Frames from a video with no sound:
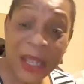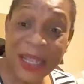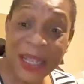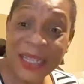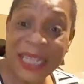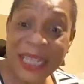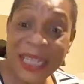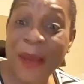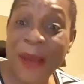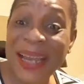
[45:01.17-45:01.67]

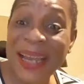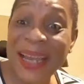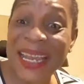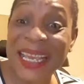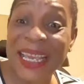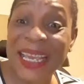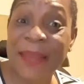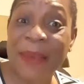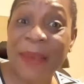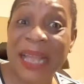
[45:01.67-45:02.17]
that one
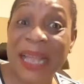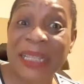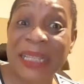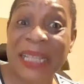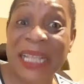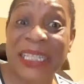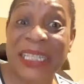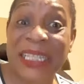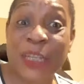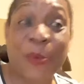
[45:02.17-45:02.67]
again,
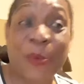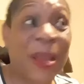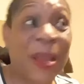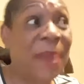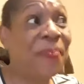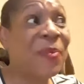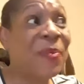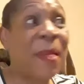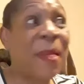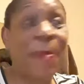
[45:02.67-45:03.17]
that way
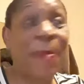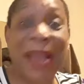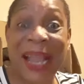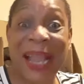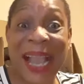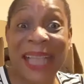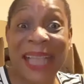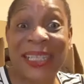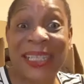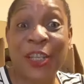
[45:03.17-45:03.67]
by
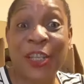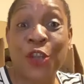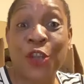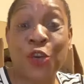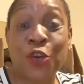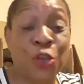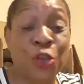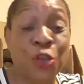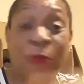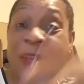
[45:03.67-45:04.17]
right,
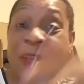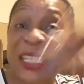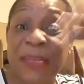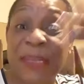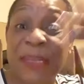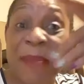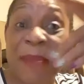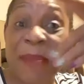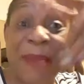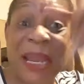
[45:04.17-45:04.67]
not of
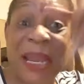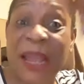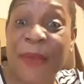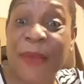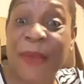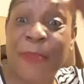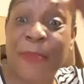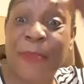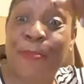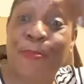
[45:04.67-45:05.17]
Fatima and mother
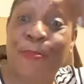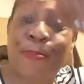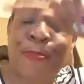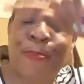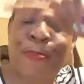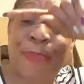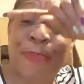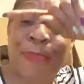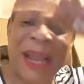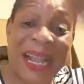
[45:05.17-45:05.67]

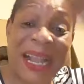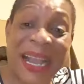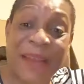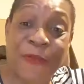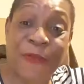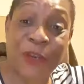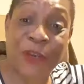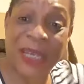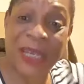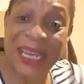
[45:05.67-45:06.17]
placard
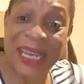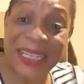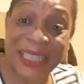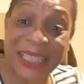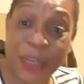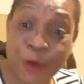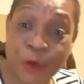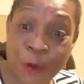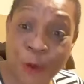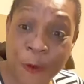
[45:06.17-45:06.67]
for dinner
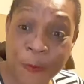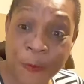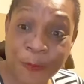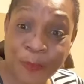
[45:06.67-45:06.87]
salon.